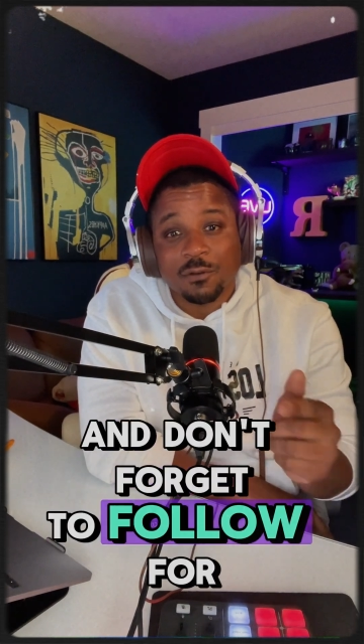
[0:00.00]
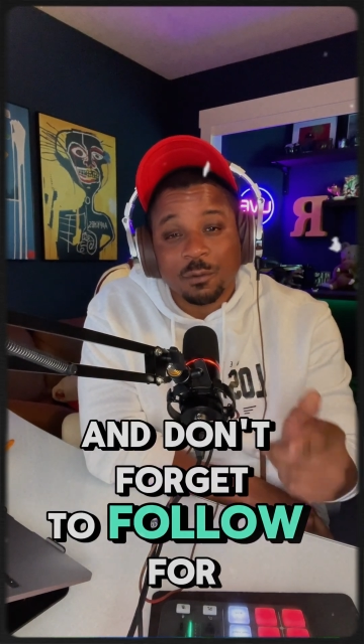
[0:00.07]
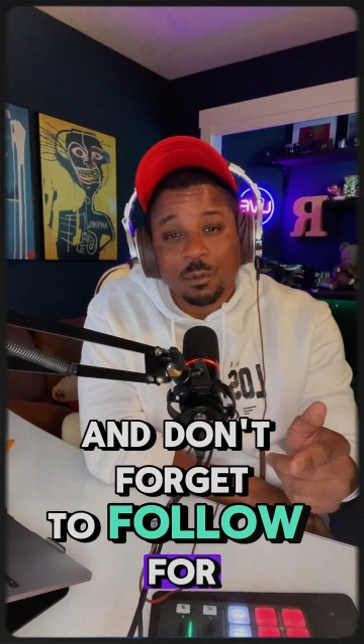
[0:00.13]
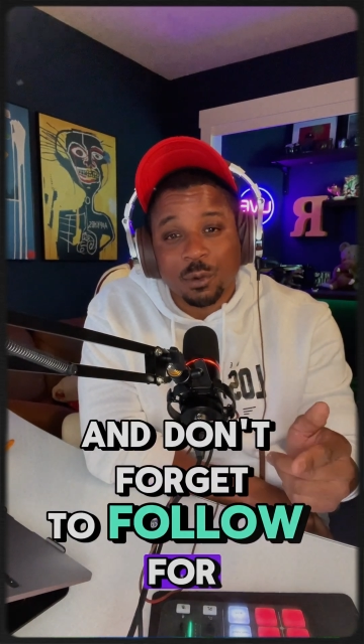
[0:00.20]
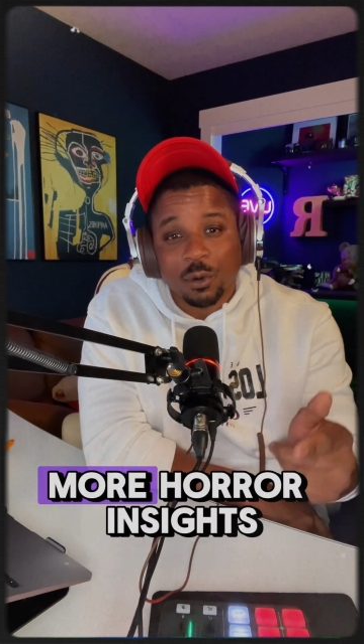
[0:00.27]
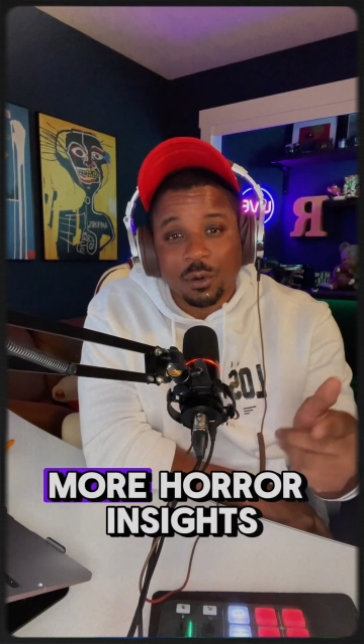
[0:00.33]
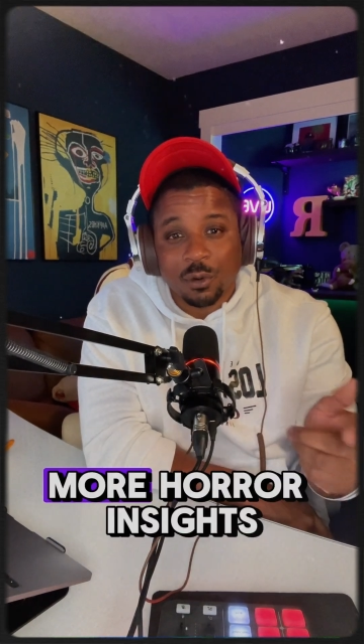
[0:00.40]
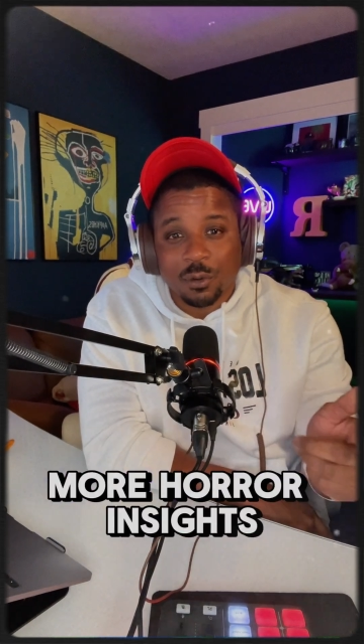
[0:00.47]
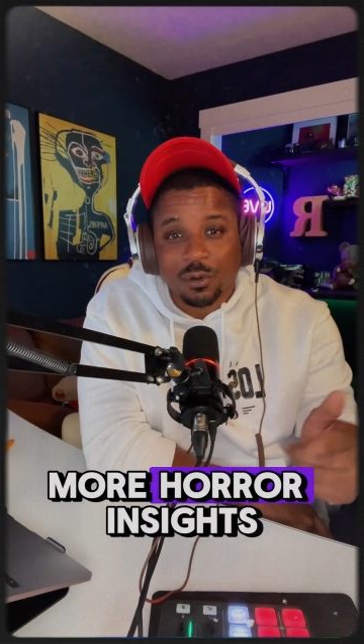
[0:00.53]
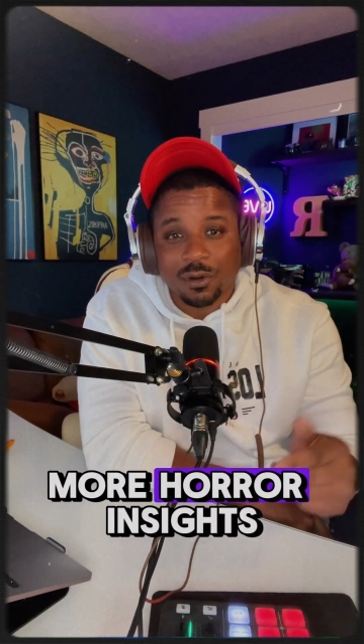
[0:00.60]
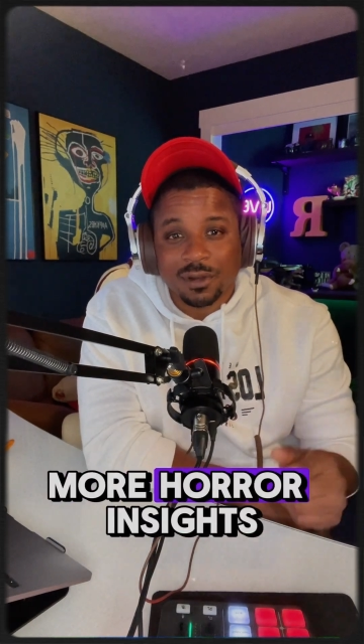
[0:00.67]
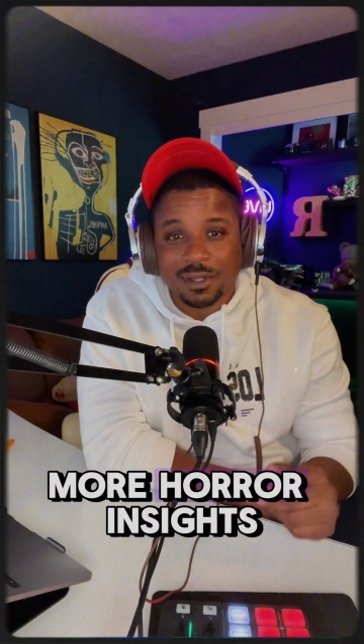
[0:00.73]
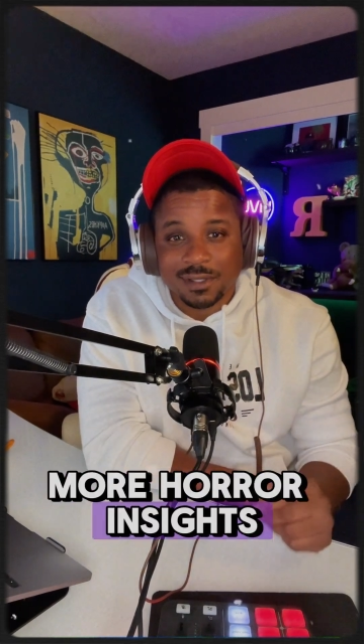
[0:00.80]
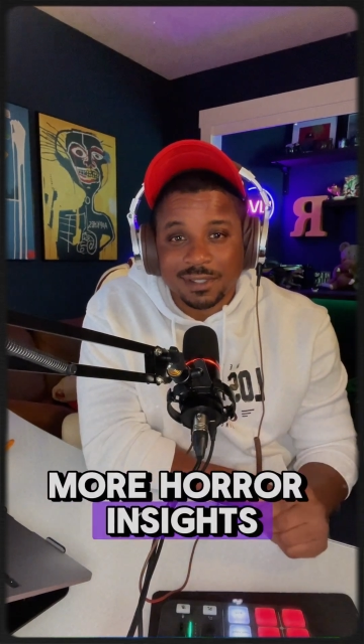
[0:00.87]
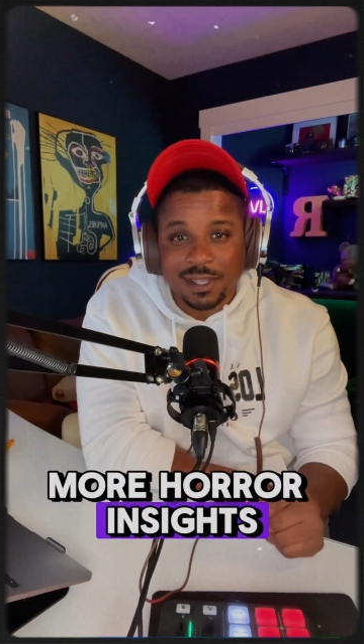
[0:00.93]
for more
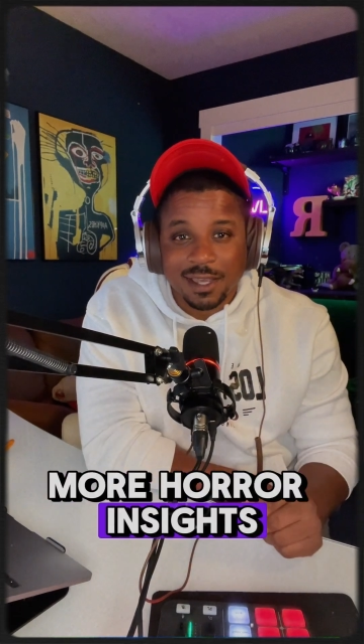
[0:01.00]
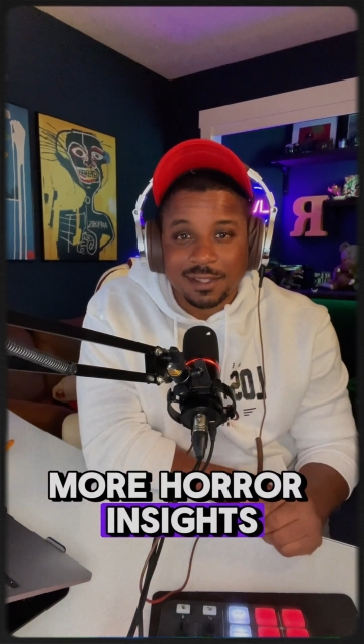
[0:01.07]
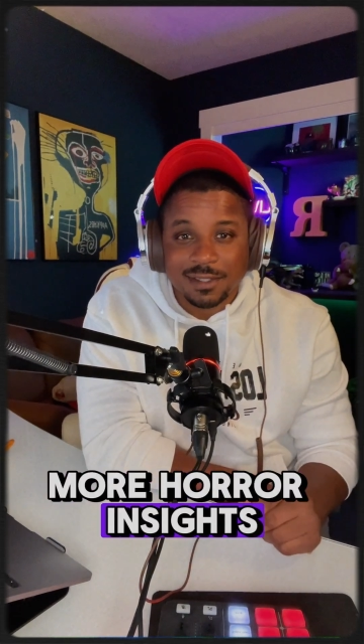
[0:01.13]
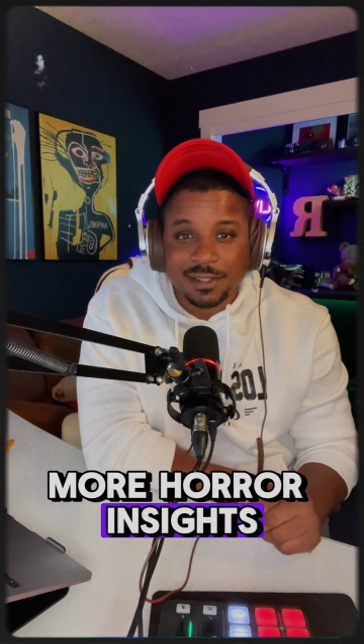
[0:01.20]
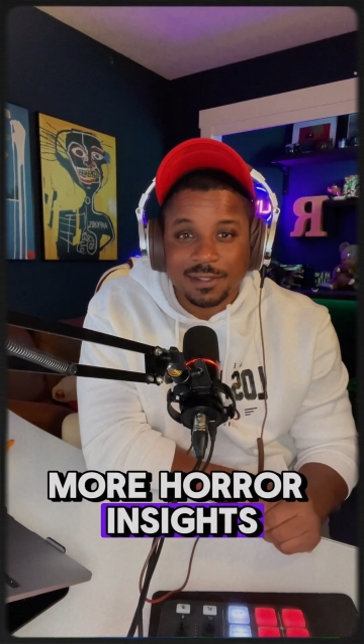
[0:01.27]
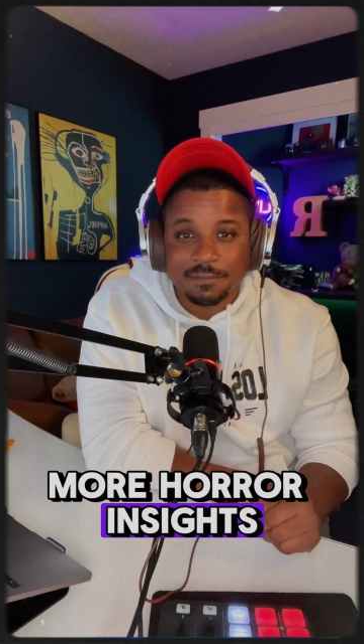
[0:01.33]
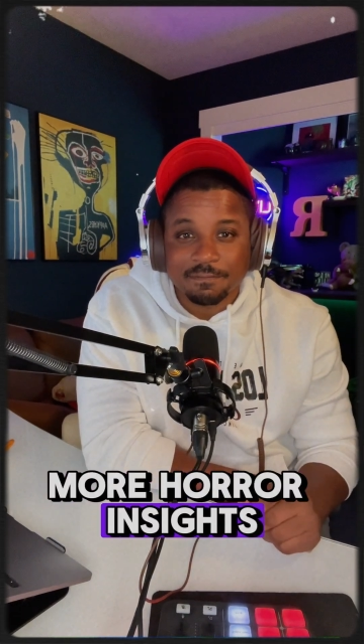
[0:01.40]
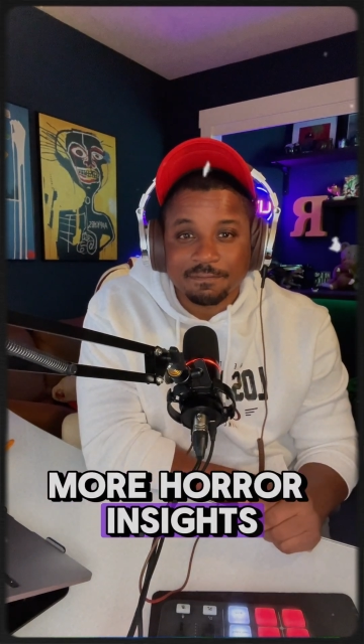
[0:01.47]
horror insights.